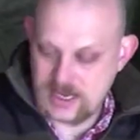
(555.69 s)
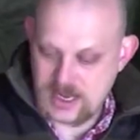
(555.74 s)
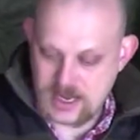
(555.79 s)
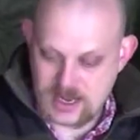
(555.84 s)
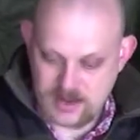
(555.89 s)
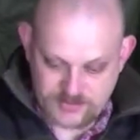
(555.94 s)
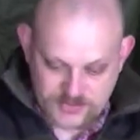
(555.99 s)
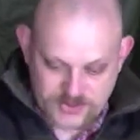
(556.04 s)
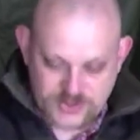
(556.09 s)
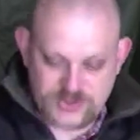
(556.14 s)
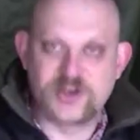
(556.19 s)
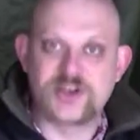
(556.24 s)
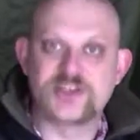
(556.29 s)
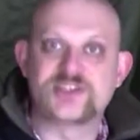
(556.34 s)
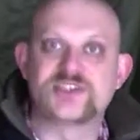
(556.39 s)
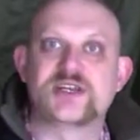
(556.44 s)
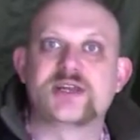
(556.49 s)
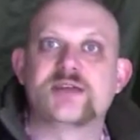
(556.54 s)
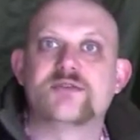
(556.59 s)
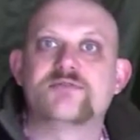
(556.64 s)
um, just kind
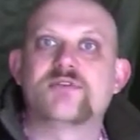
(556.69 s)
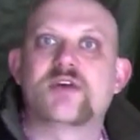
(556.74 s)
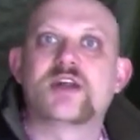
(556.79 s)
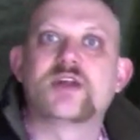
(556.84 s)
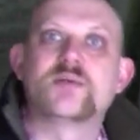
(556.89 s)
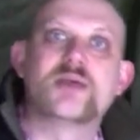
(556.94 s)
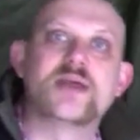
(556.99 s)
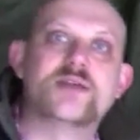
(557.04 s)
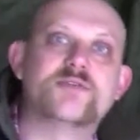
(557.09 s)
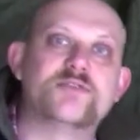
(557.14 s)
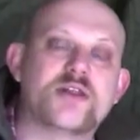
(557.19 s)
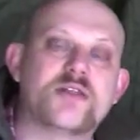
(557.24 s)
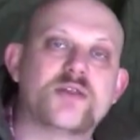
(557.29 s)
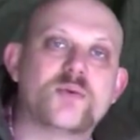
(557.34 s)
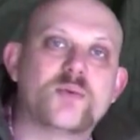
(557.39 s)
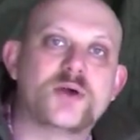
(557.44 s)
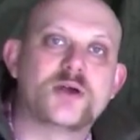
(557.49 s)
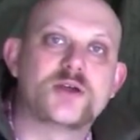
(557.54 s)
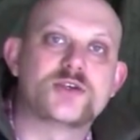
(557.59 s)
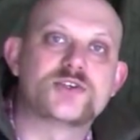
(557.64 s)
of sitting in front of me in front of
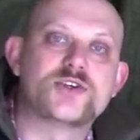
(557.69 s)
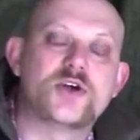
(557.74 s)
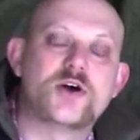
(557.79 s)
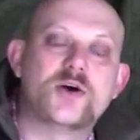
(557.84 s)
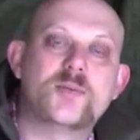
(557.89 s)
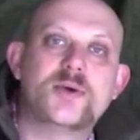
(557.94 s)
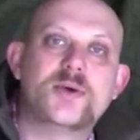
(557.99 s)
the workshop.